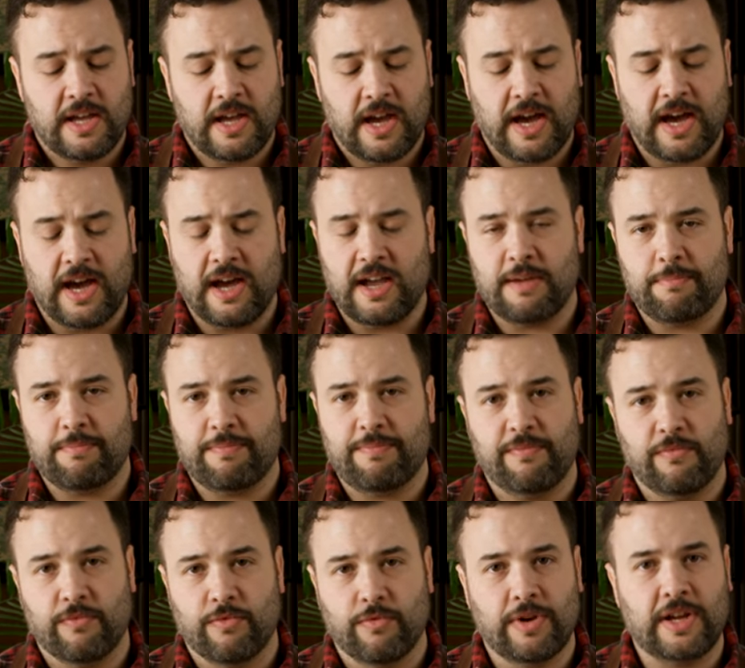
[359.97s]
Uh, it
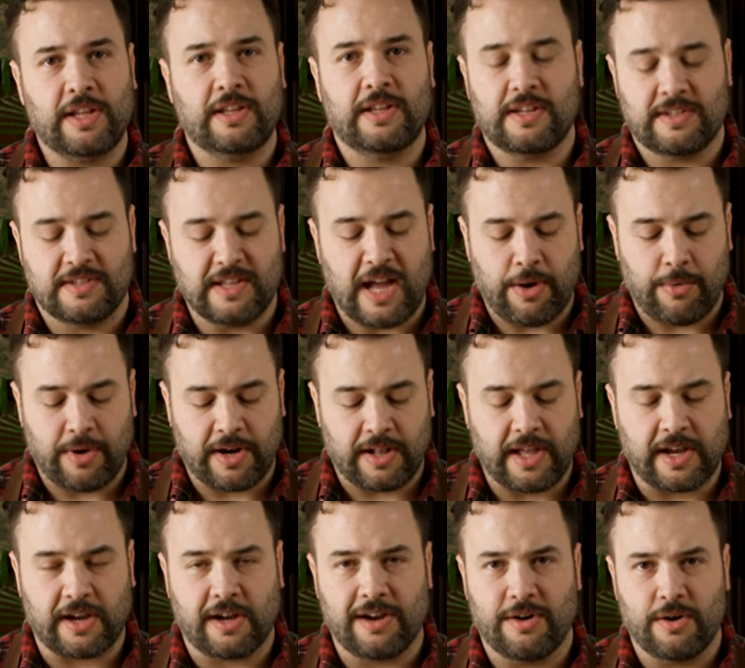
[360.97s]
really does not want to
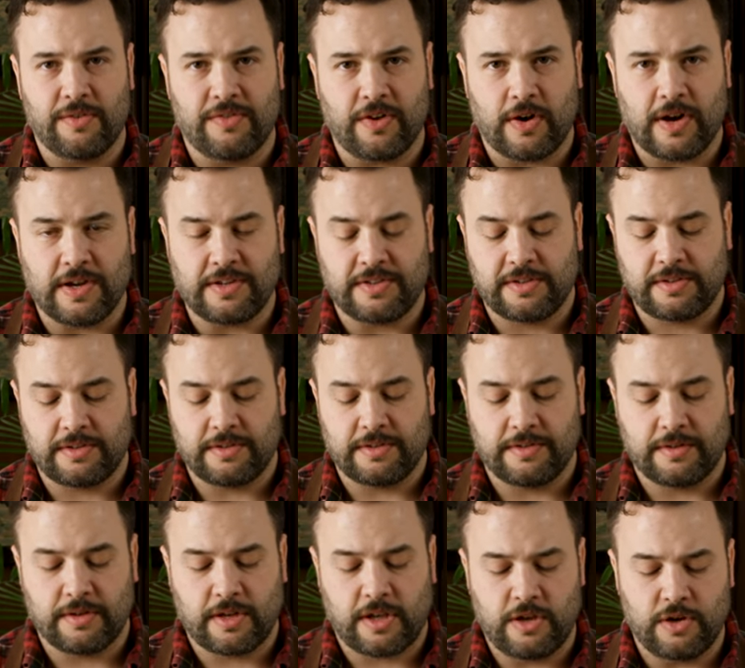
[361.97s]
let go of your ice
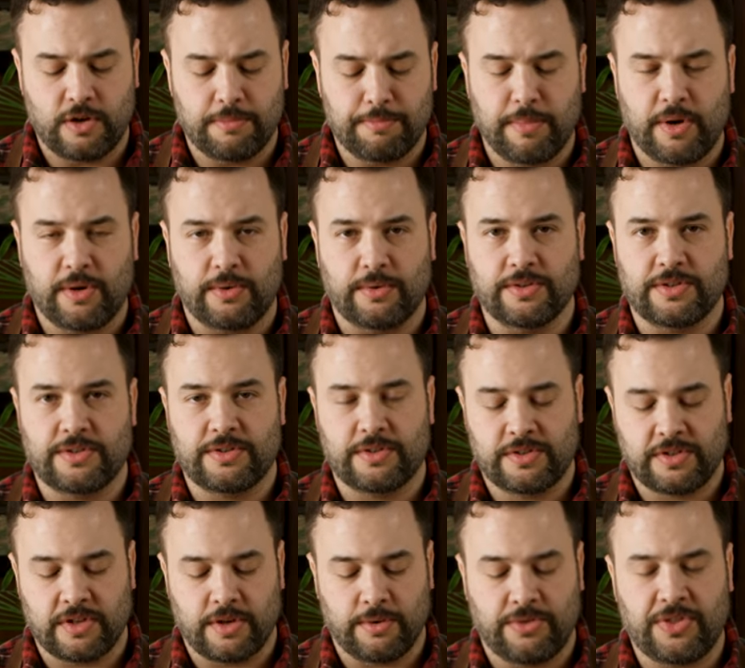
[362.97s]
cube molds.
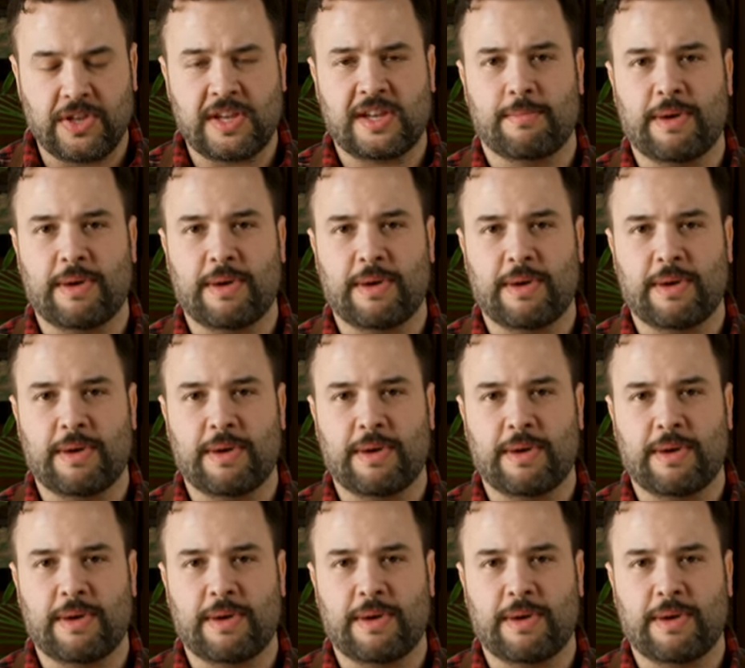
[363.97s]
So think